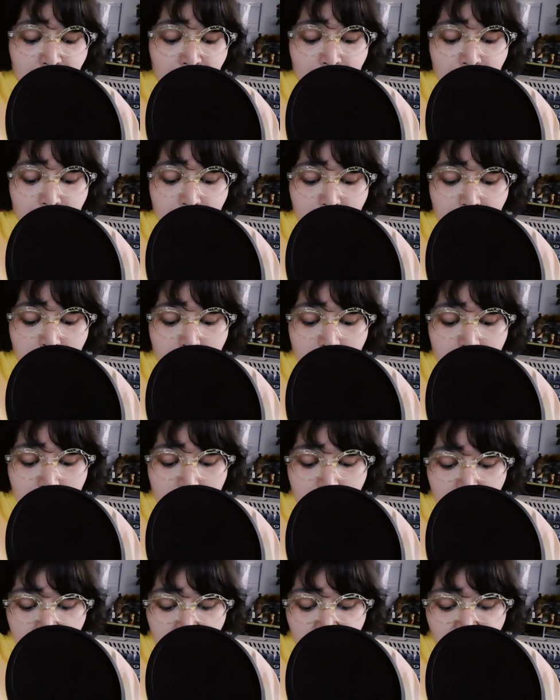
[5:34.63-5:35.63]
her,
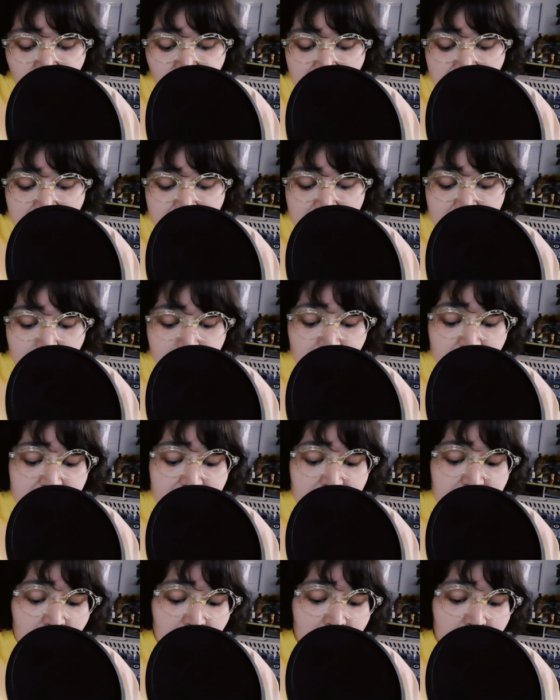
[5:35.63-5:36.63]
the genius of the
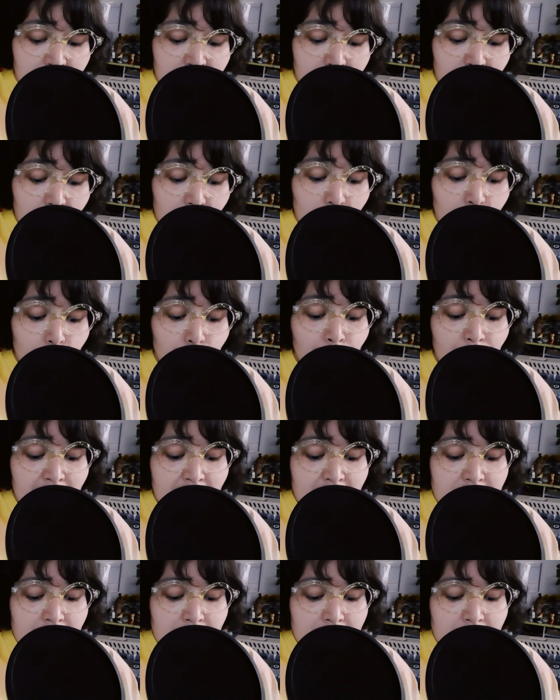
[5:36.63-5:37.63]
sun
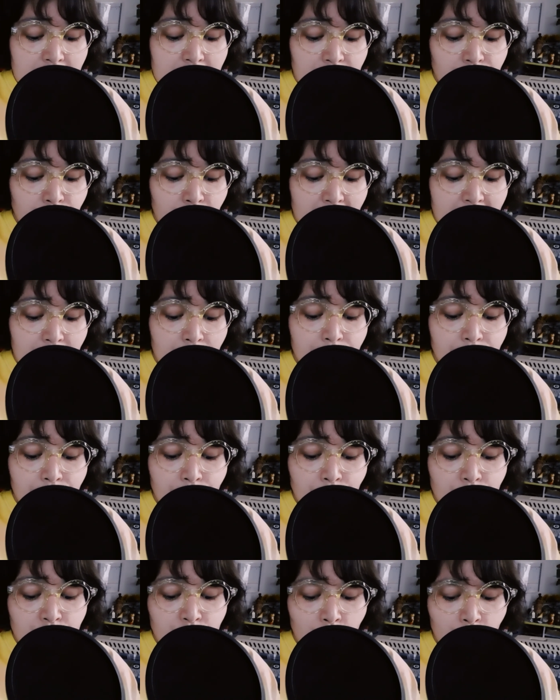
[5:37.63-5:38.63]
raises the
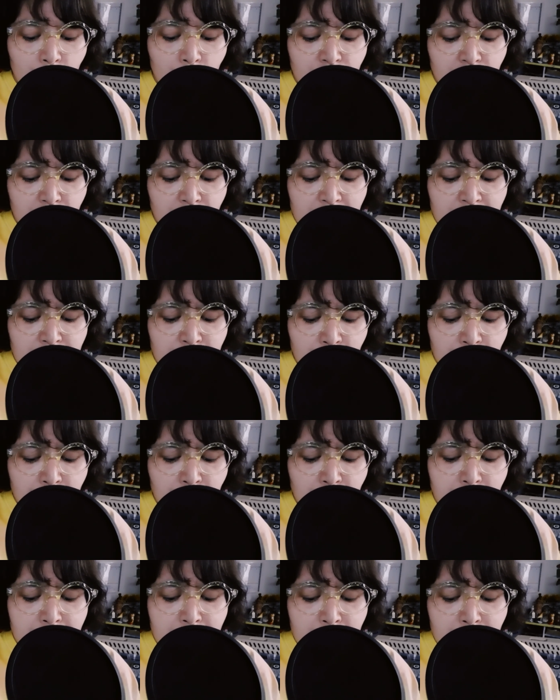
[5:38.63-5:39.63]
triumphal torch of
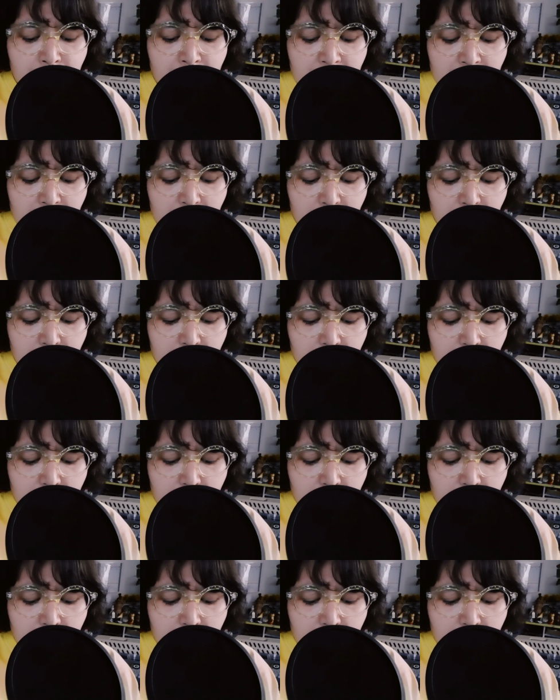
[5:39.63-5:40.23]
eternal beauty.